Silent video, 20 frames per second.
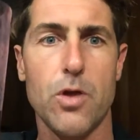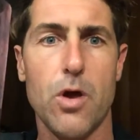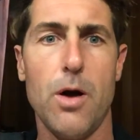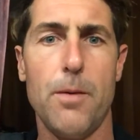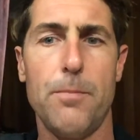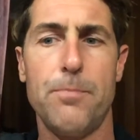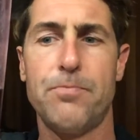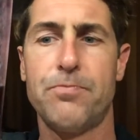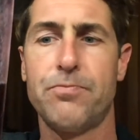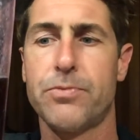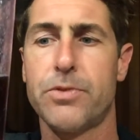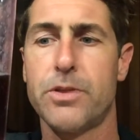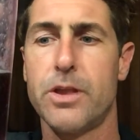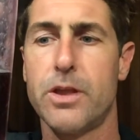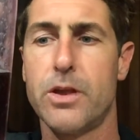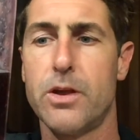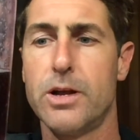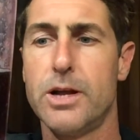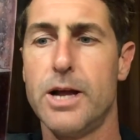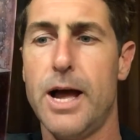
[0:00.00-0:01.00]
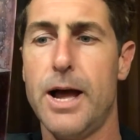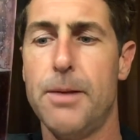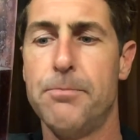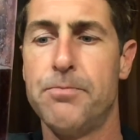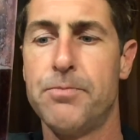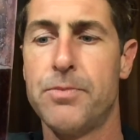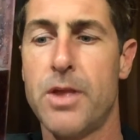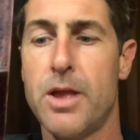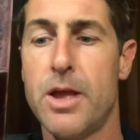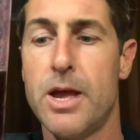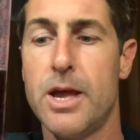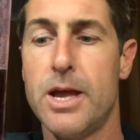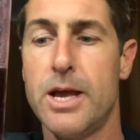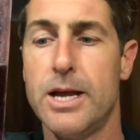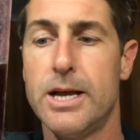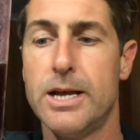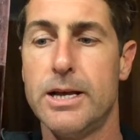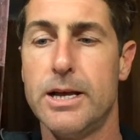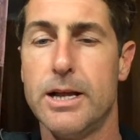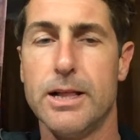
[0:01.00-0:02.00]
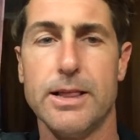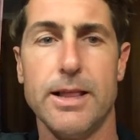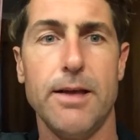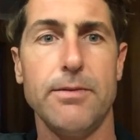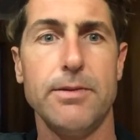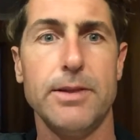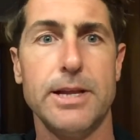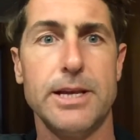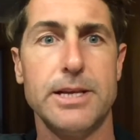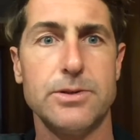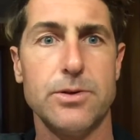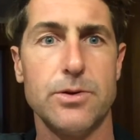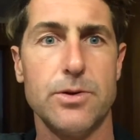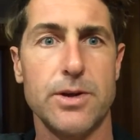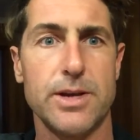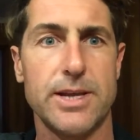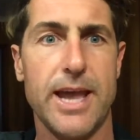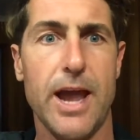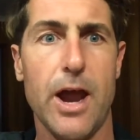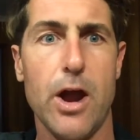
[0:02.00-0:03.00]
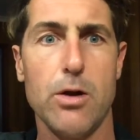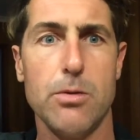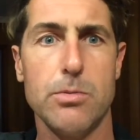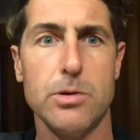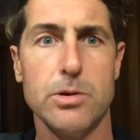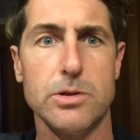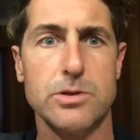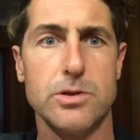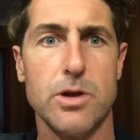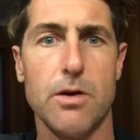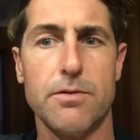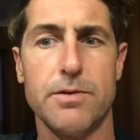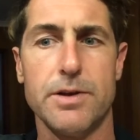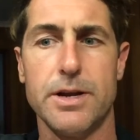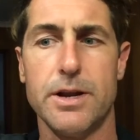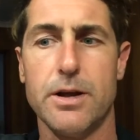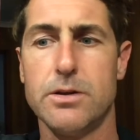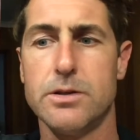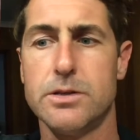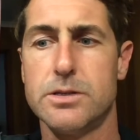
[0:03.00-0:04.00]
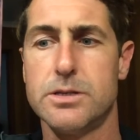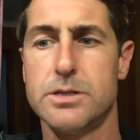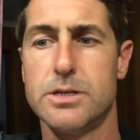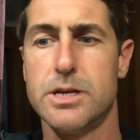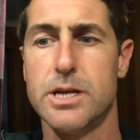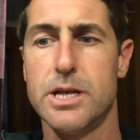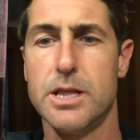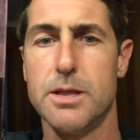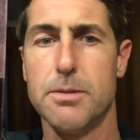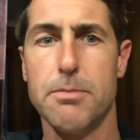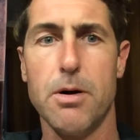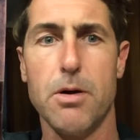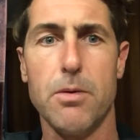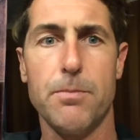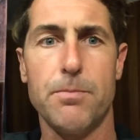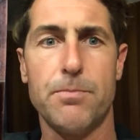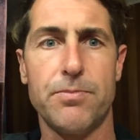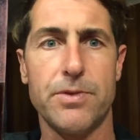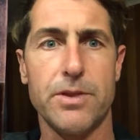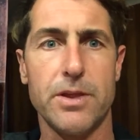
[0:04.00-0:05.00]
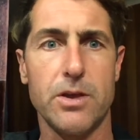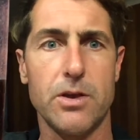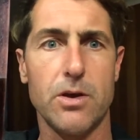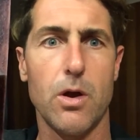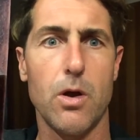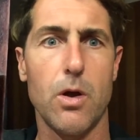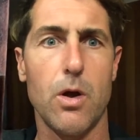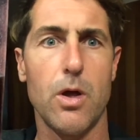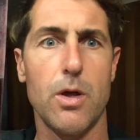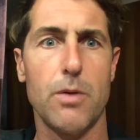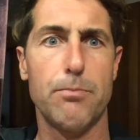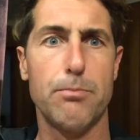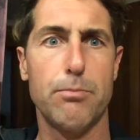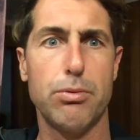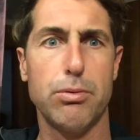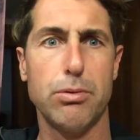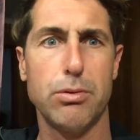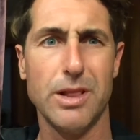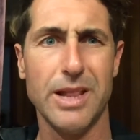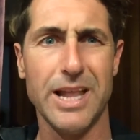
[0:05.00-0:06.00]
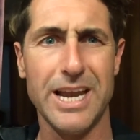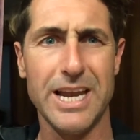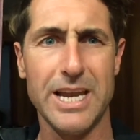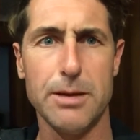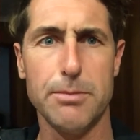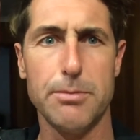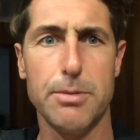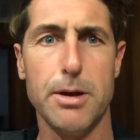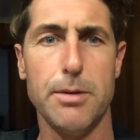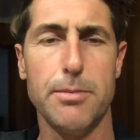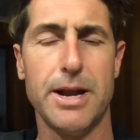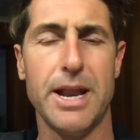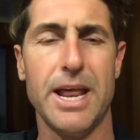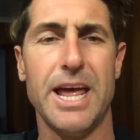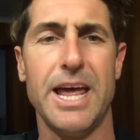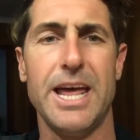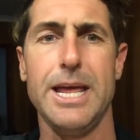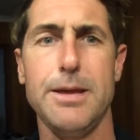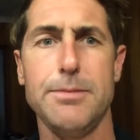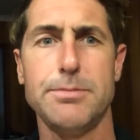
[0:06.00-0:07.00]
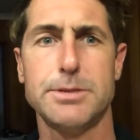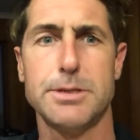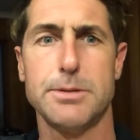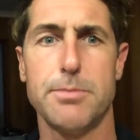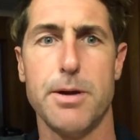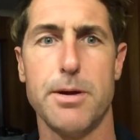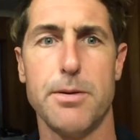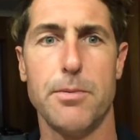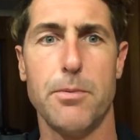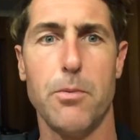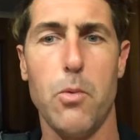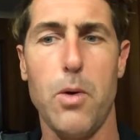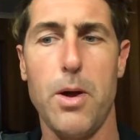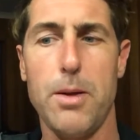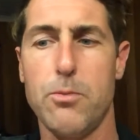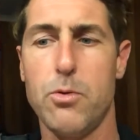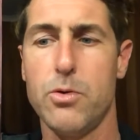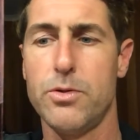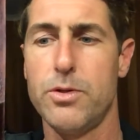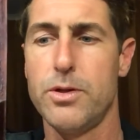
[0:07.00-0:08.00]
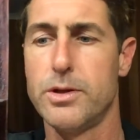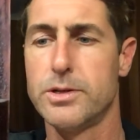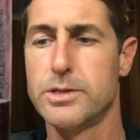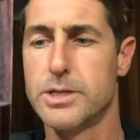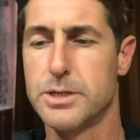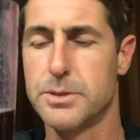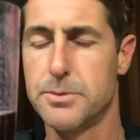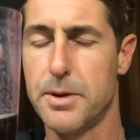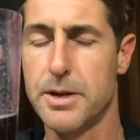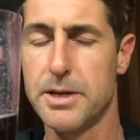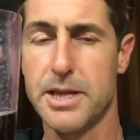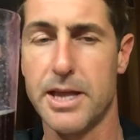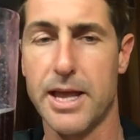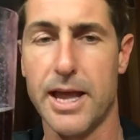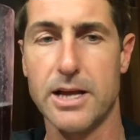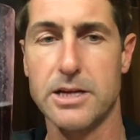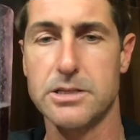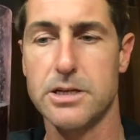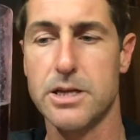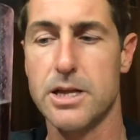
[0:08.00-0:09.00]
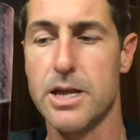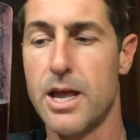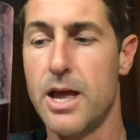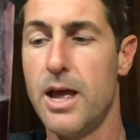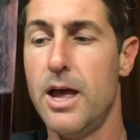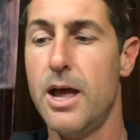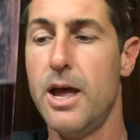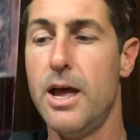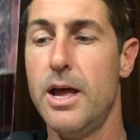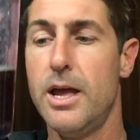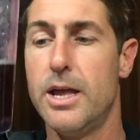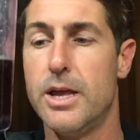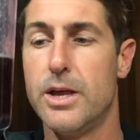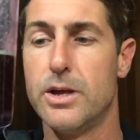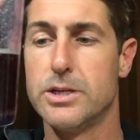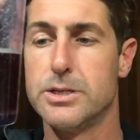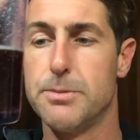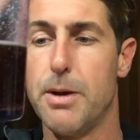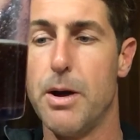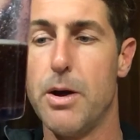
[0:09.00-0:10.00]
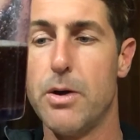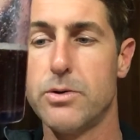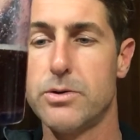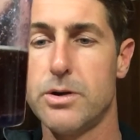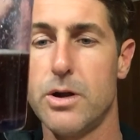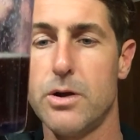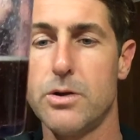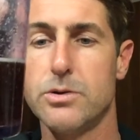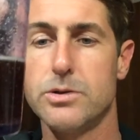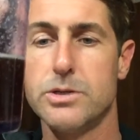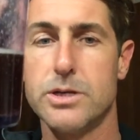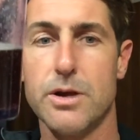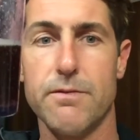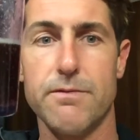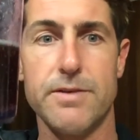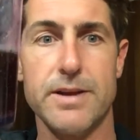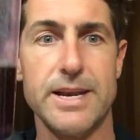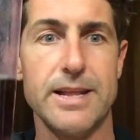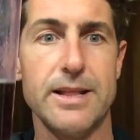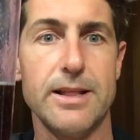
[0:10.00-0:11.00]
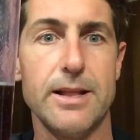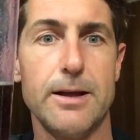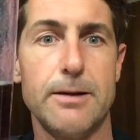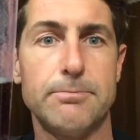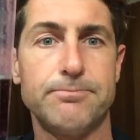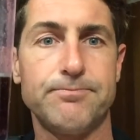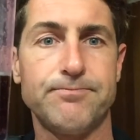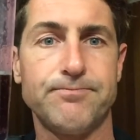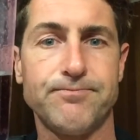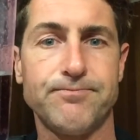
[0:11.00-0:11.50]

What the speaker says: Oh, you got lovely sort of caramel and toffee notes in the malt. You got plenty of bourbon, heaps of bourbon, way more than I was expecting actually. You got some oak notes, you got vanilla.